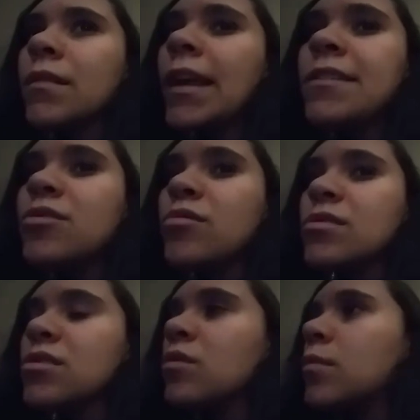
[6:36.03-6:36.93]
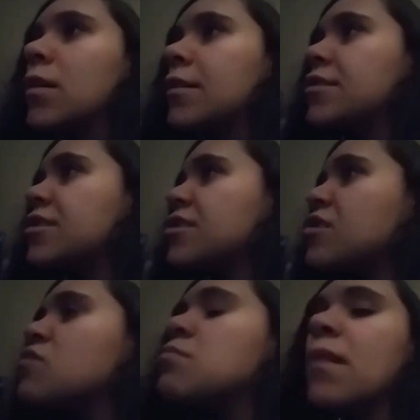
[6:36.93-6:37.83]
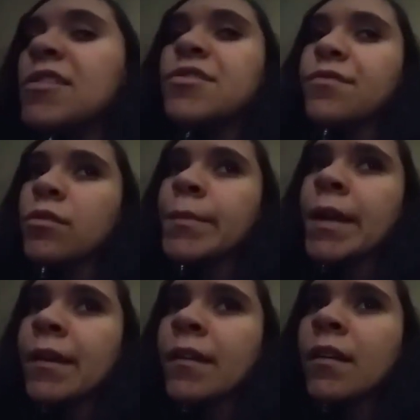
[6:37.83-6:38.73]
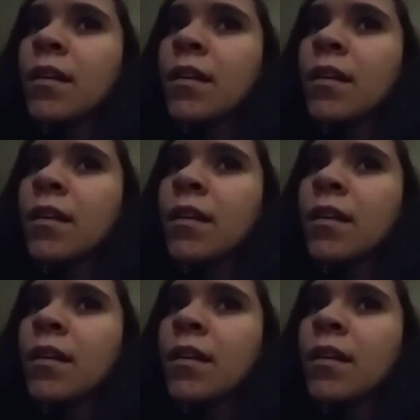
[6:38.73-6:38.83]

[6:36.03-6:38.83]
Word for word: Like doing so much. It's too much for me.